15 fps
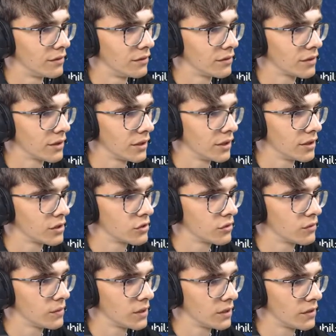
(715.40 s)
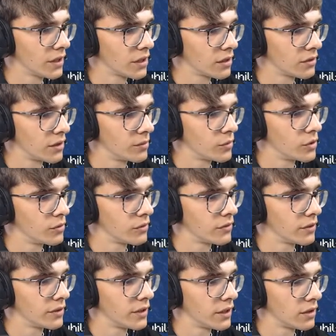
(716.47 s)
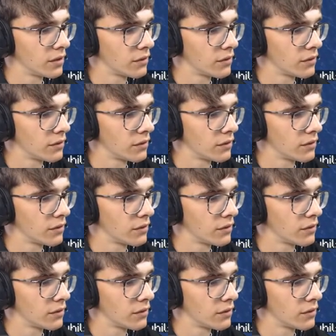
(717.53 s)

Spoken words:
Okay, should we attack it? I'm going to attack it.